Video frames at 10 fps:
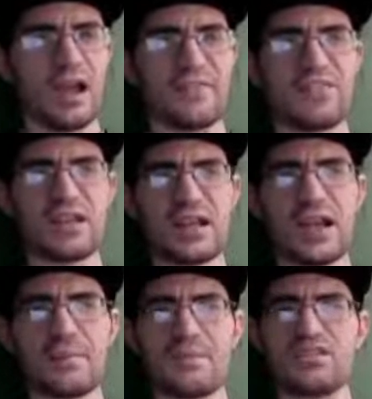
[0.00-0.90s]
I feel like
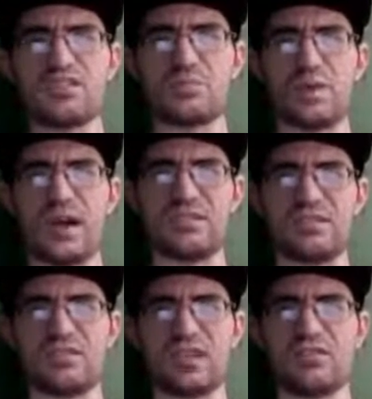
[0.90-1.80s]
I miss his
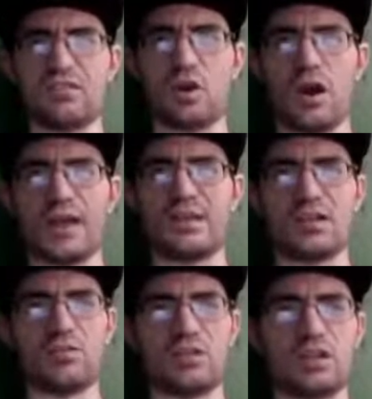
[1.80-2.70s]
presence, even though I
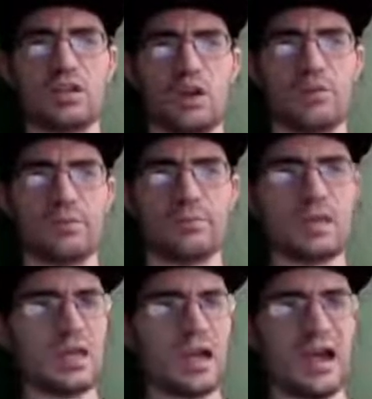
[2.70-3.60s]
didn't really know him.
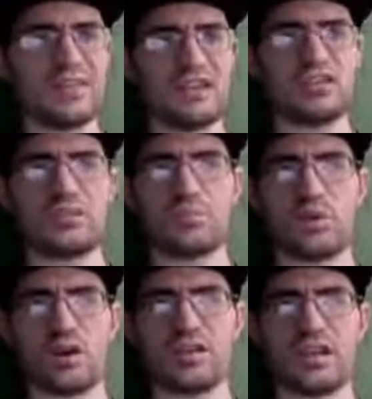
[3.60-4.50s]
I think it's
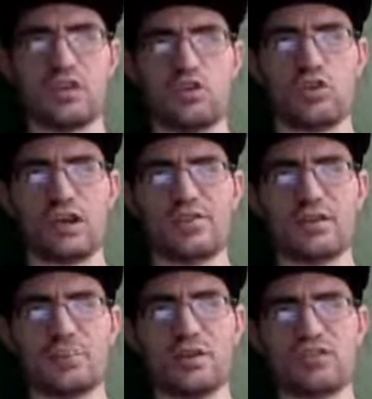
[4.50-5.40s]
important that you grieve and
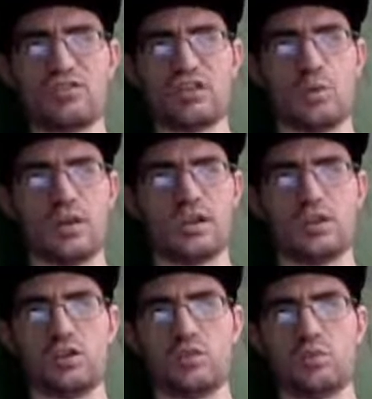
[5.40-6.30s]
appreciate what
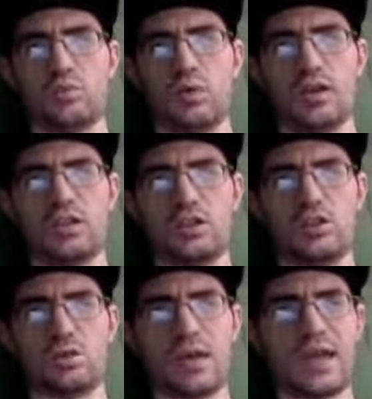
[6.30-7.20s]

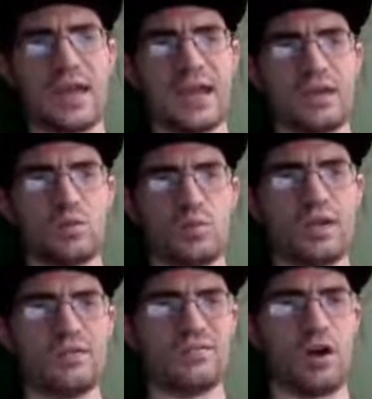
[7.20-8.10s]
you and
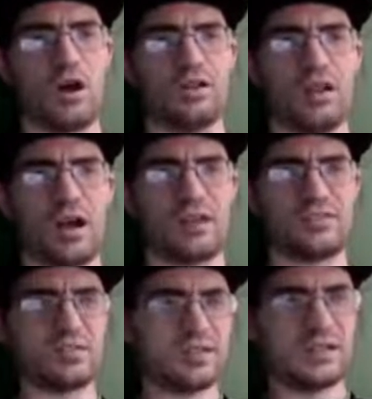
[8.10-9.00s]
we've all
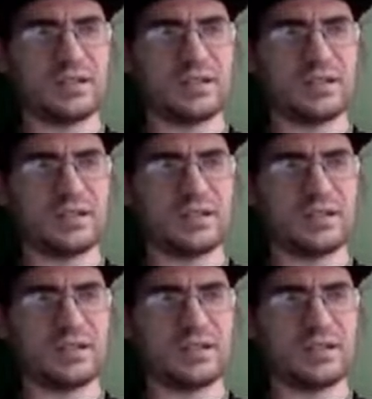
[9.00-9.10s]
lost."